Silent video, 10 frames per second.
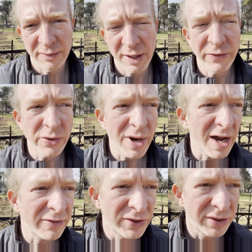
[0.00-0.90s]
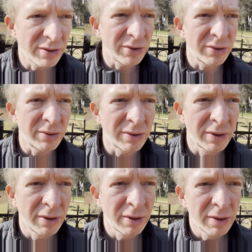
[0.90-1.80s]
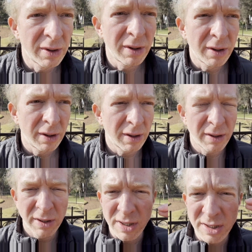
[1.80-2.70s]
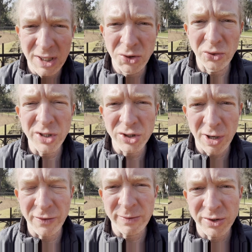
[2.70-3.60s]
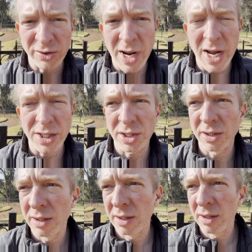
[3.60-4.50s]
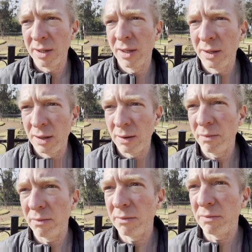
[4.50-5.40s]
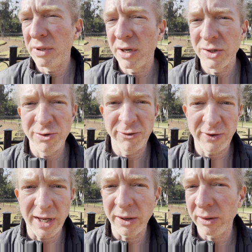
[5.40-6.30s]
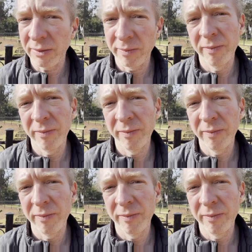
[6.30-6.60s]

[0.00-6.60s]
If you have to continually start from scratch because you fail,